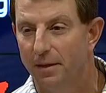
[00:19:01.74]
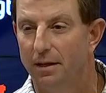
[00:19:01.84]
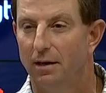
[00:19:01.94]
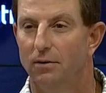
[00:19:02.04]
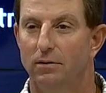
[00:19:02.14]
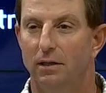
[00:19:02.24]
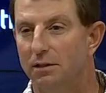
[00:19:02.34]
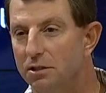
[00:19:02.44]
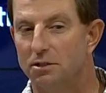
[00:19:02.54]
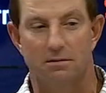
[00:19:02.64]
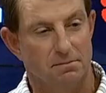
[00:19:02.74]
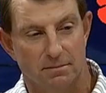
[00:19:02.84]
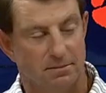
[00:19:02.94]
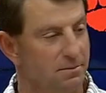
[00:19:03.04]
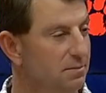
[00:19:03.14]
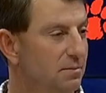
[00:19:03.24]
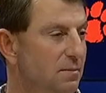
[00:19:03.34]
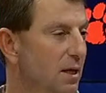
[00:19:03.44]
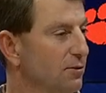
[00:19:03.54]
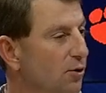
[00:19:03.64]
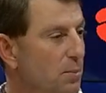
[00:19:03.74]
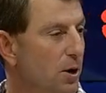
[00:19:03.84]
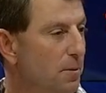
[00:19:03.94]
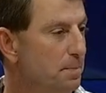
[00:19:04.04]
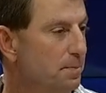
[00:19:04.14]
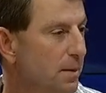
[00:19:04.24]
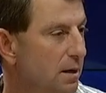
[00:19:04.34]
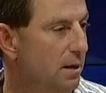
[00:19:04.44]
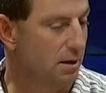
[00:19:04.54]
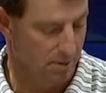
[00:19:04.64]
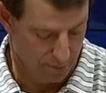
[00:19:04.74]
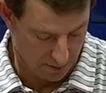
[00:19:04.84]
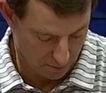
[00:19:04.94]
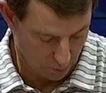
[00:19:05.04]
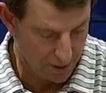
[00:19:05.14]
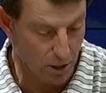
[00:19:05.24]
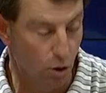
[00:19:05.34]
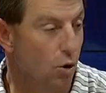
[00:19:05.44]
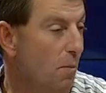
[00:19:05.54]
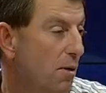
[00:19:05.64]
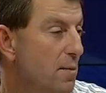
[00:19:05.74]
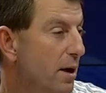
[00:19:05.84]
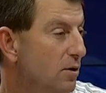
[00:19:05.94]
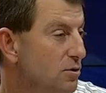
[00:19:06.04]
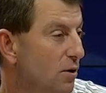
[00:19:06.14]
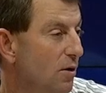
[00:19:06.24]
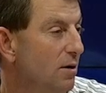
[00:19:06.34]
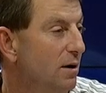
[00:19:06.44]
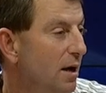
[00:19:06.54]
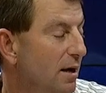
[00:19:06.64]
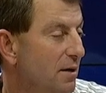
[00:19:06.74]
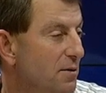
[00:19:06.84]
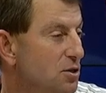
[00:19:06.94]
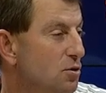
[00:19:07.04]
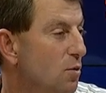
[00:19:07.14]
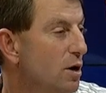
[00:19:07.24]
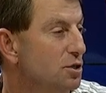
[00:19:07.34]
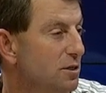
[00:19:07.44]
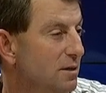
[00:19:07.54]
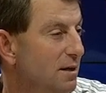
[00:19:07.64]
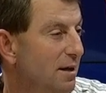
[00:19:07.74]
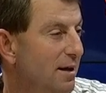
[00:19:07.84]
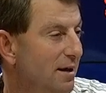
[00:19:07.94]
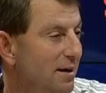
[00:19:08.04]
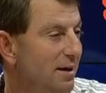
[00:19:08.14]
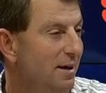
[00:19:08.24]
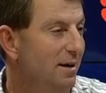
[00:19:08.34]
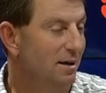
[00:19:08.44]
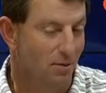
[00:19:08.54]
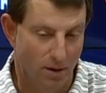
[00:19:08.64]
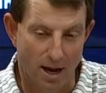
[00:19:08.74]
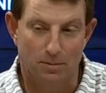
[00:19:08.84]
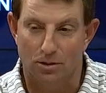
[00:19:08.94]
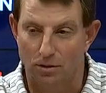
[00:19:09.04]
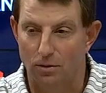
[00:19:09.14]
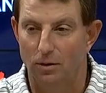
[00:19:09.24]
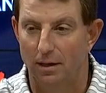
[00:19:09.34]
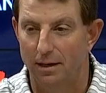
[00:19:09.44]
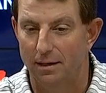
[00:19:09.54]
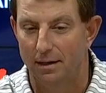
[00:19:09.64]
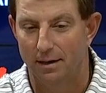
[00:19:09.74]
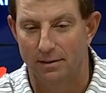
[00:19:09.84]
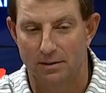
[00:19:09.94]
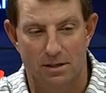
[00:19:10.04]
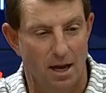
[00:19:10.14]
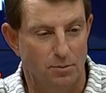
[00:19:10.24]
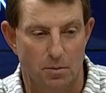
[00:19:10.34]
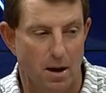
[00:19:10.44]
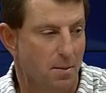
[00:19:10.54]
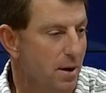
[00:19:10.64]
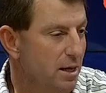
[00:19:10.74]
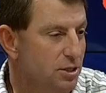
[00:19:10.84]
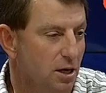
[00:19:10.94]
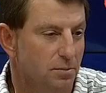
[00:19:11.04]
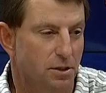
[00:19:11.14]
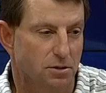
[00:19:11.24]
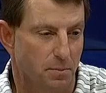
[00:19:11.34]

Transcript: You know, it just that's football. But we know who our playmakers are, if that's your question. And we absolutely, this game's about matchups.